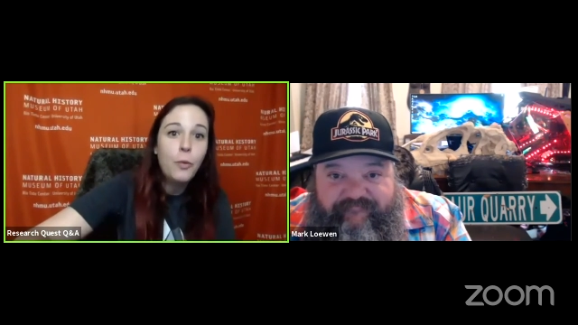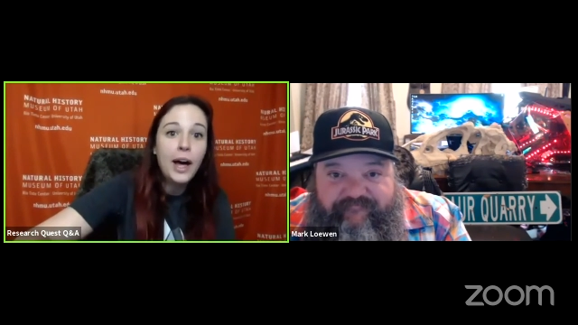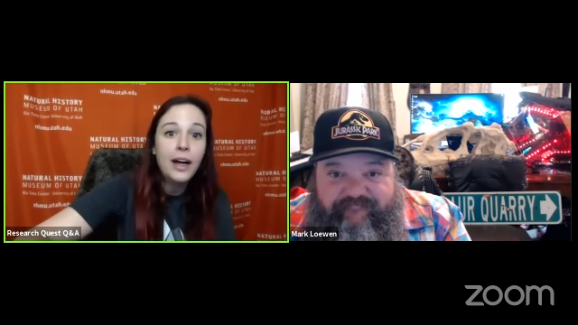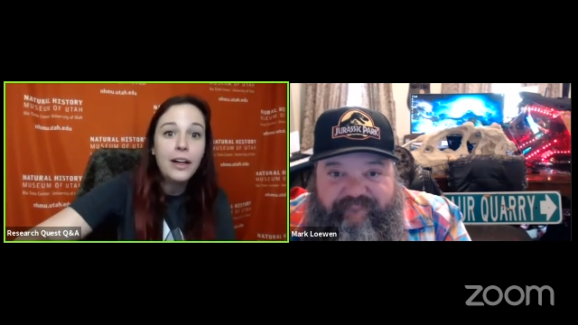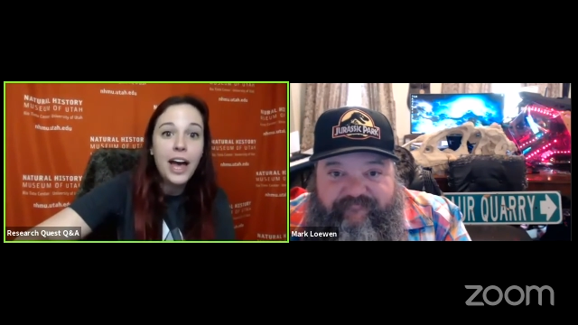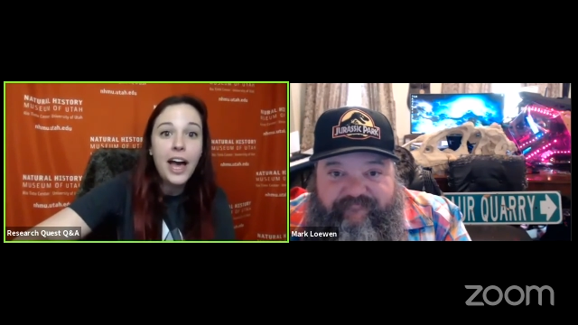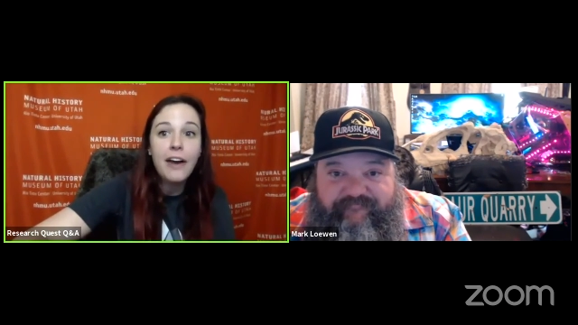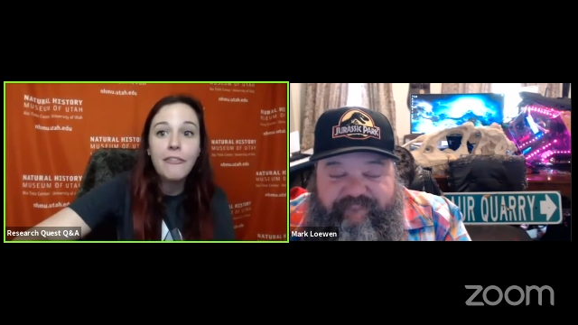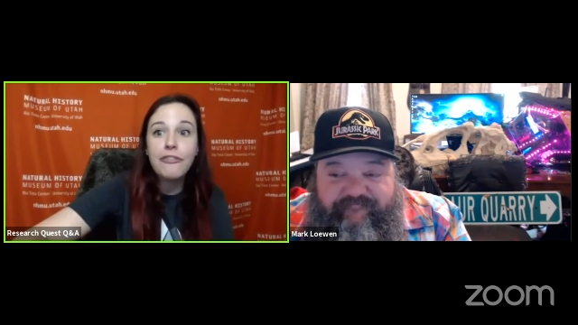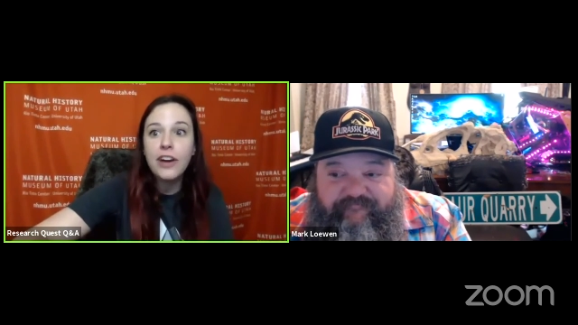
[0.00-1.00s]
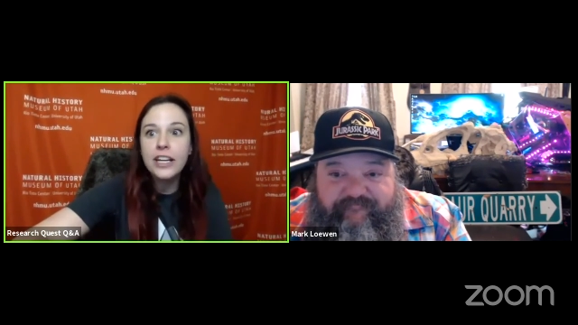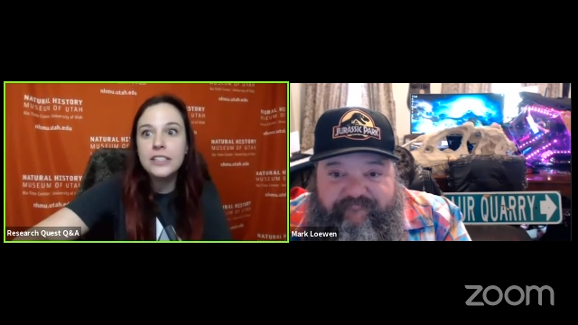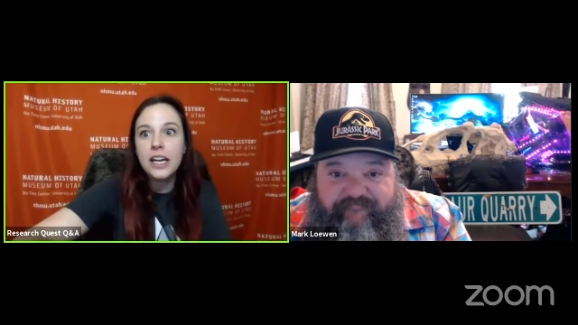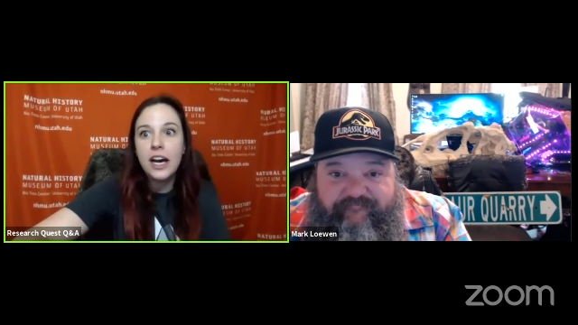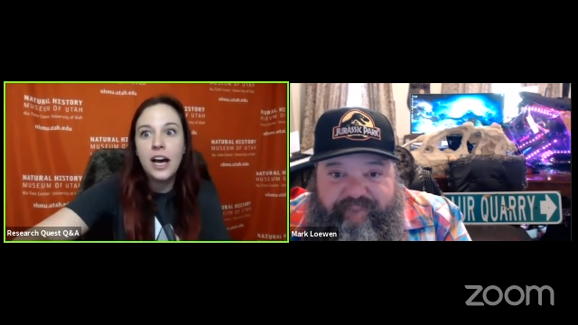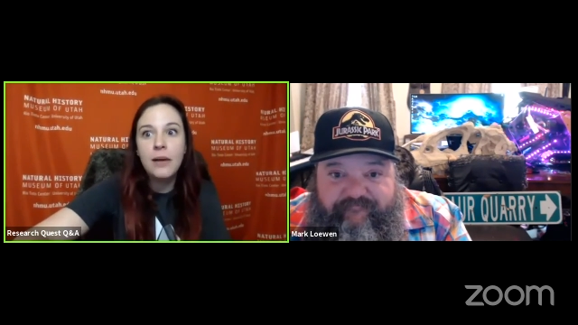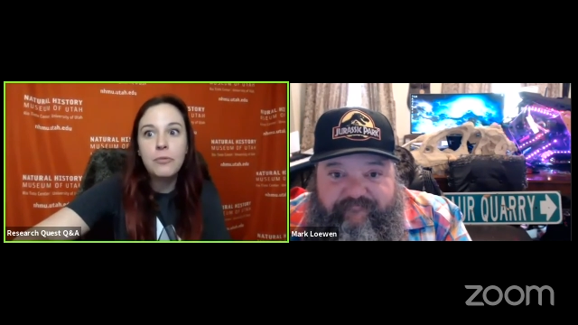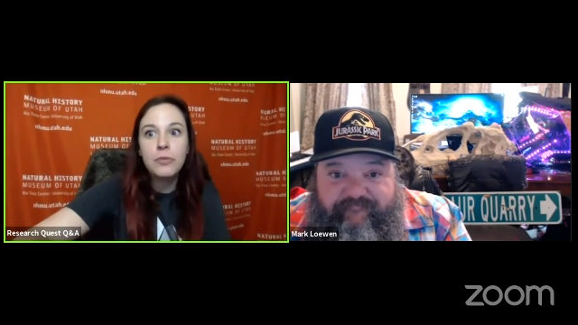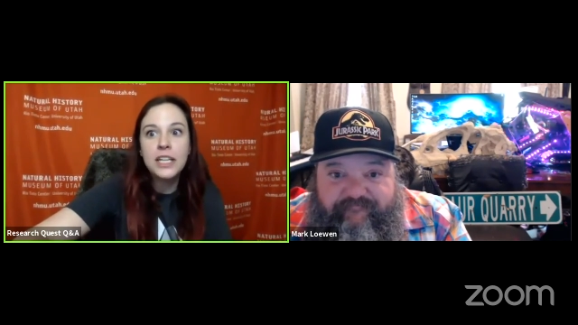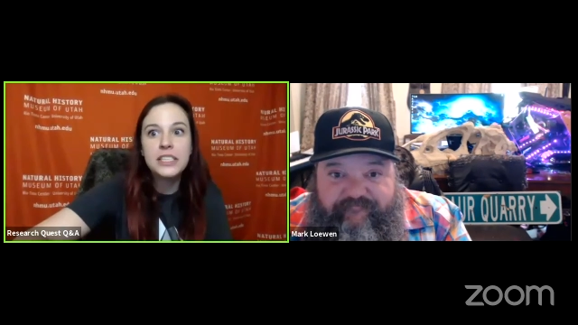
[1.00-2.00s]
Speaker 1: Well, friends,
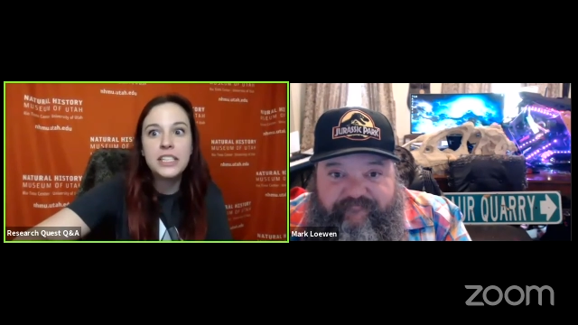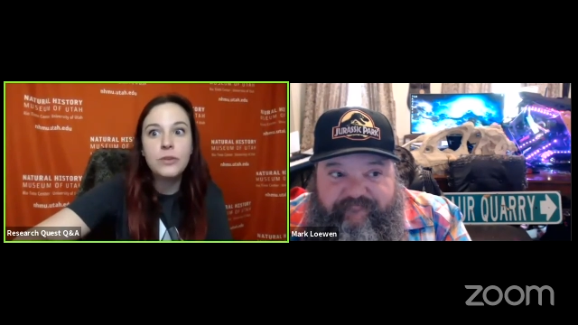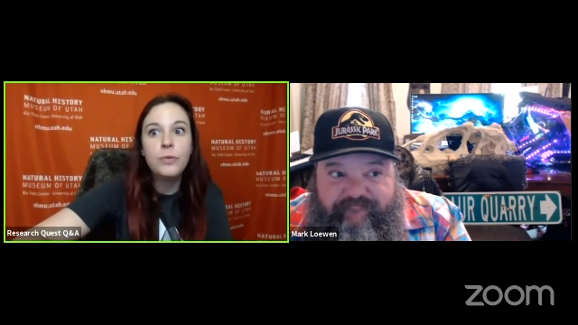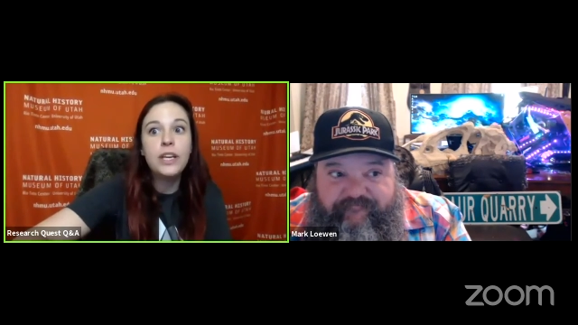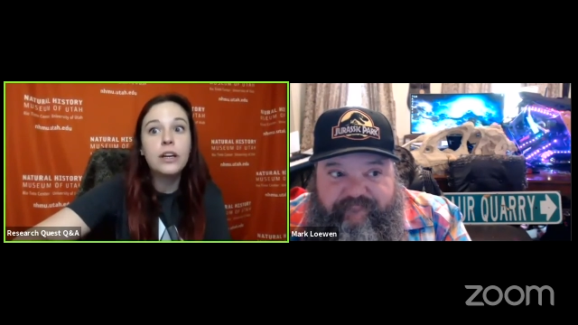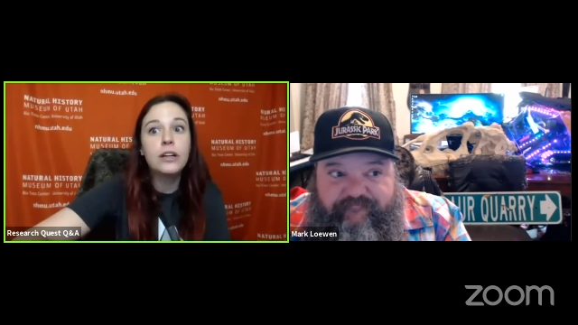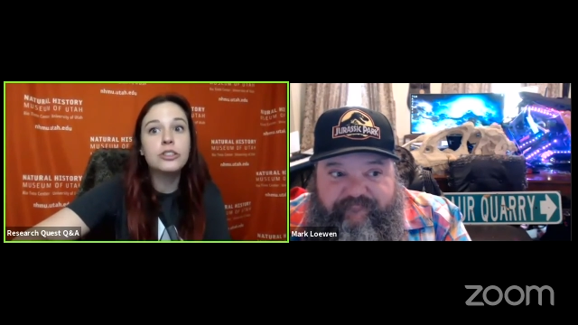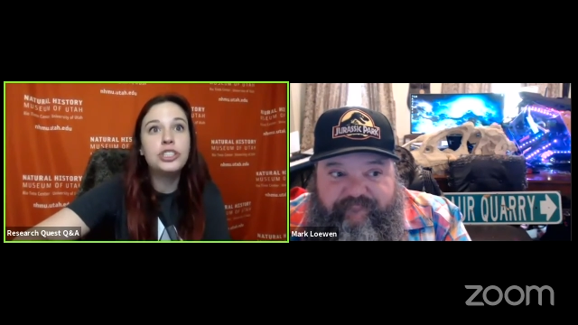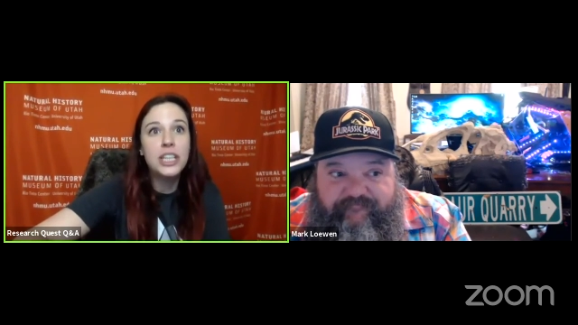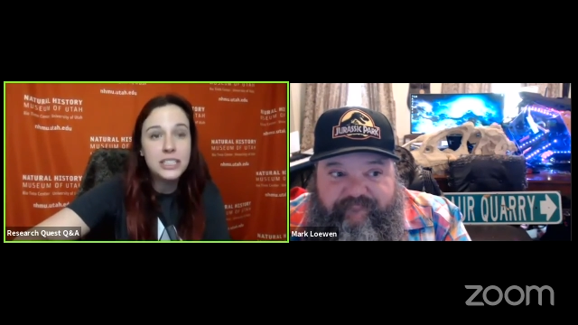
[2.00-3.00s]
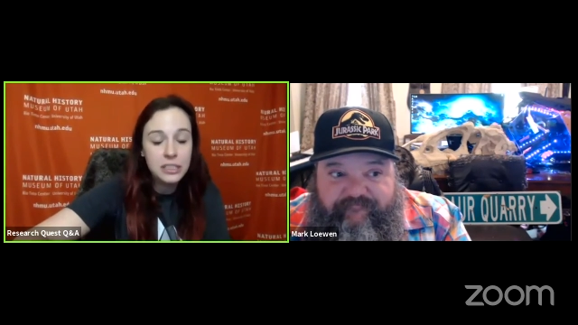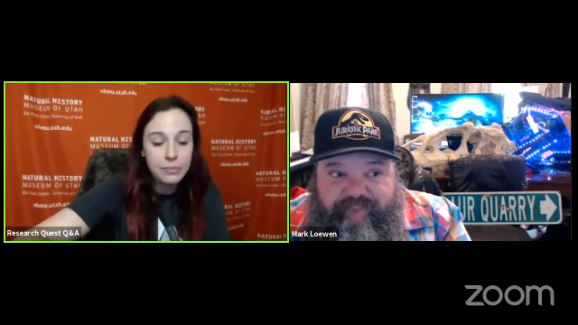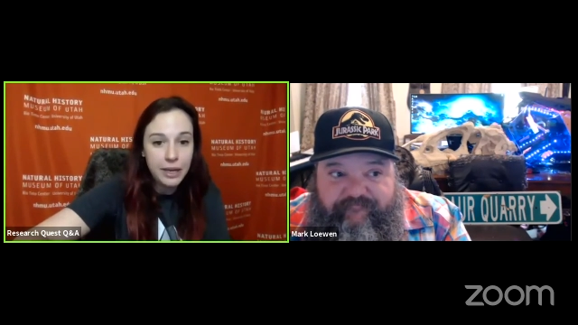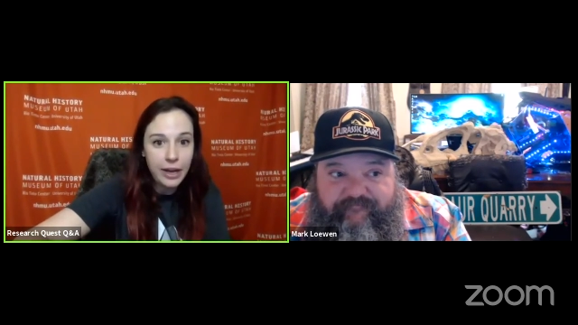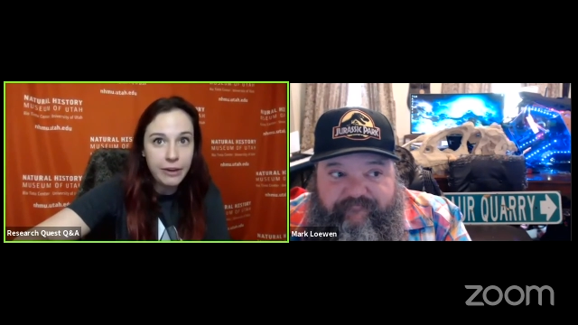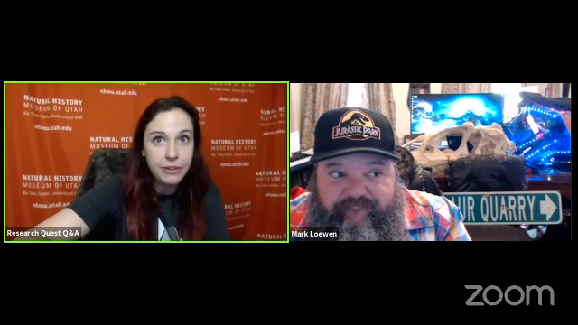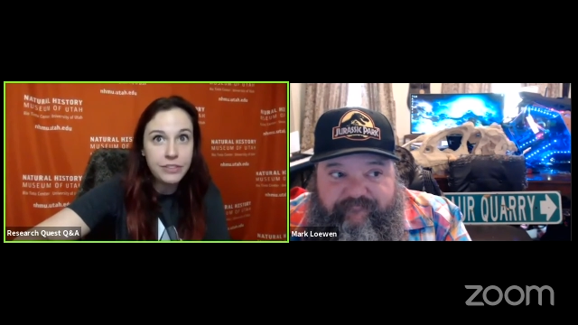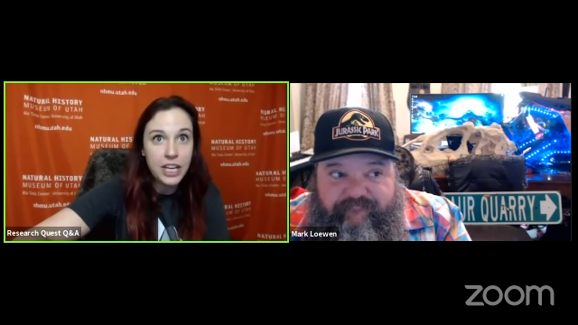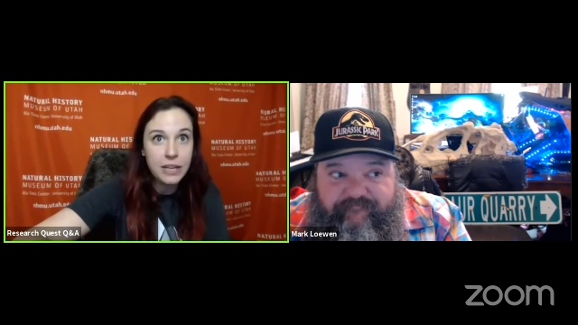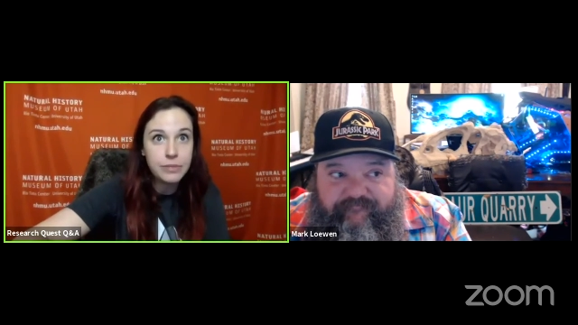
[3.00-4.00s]
um, let's see. We are just about out of
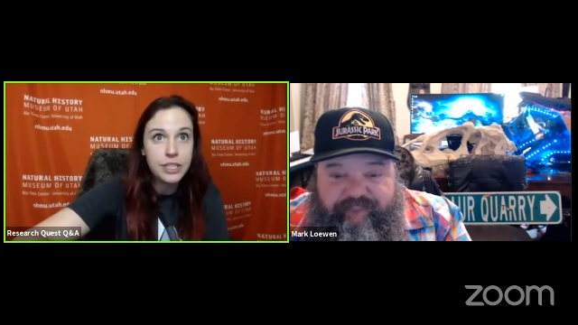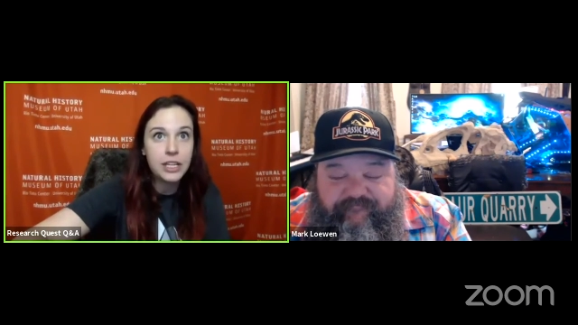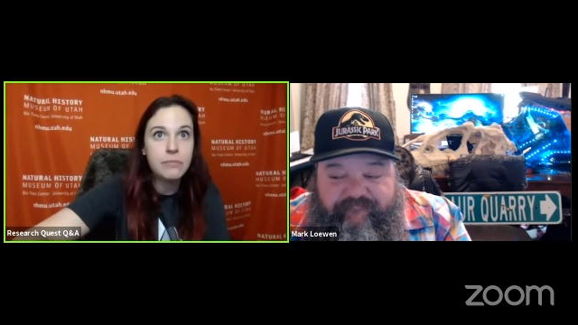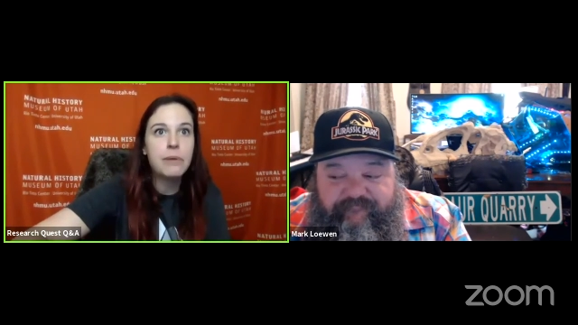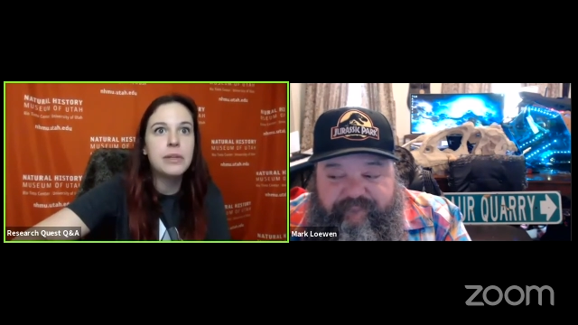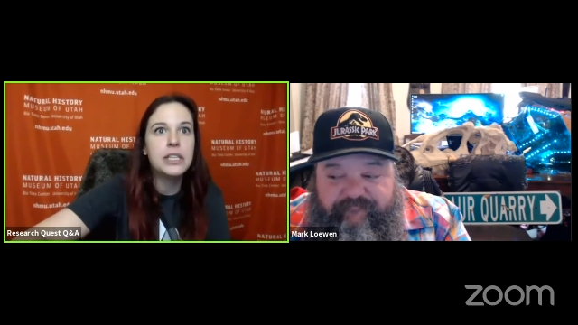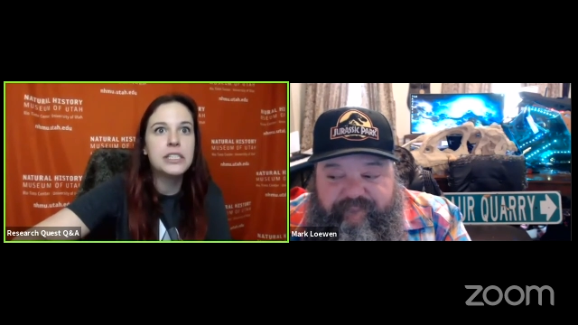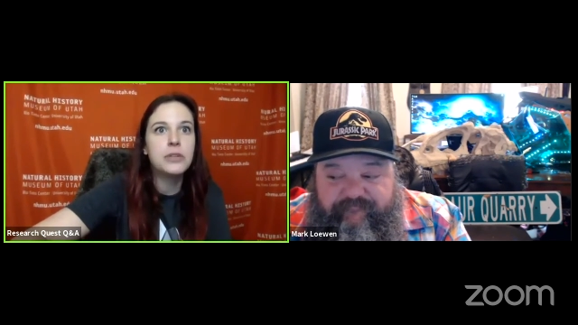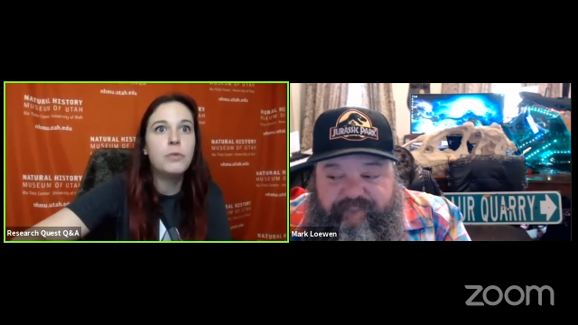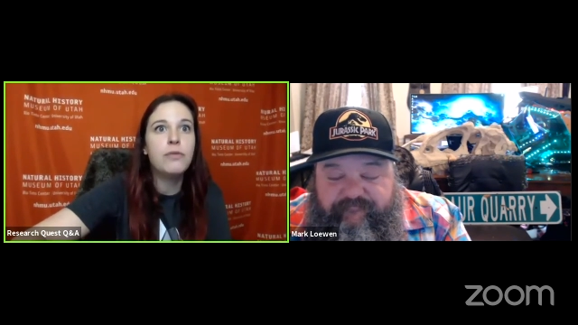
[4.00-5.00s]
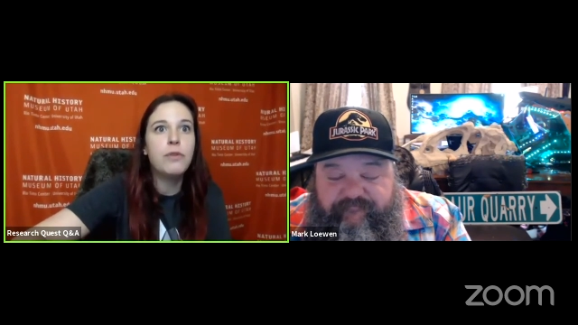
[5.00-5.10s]
time today. Maybe let's see. We have